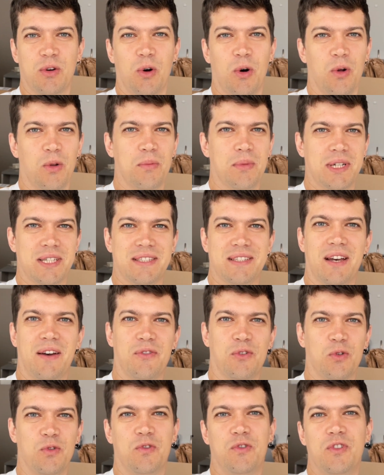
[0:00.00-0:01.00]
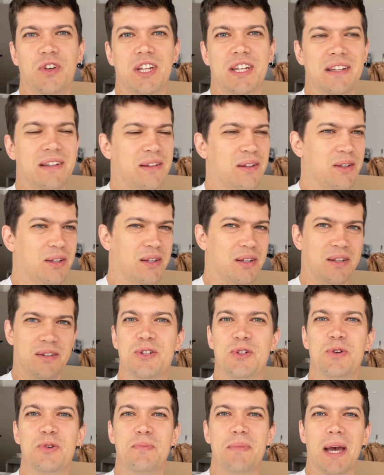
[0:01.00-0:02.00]
all my stuff could fit into
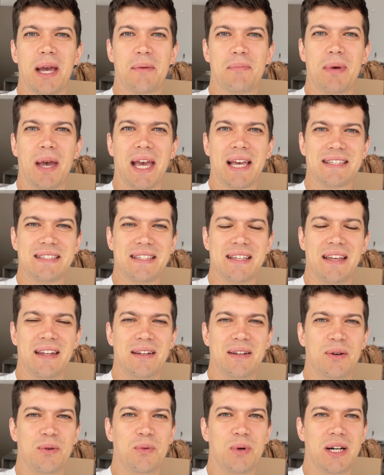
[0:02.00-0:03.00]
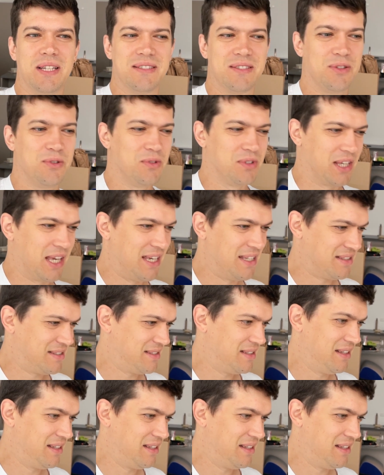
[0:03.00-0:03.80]
2 backpacks and 1 suitcase.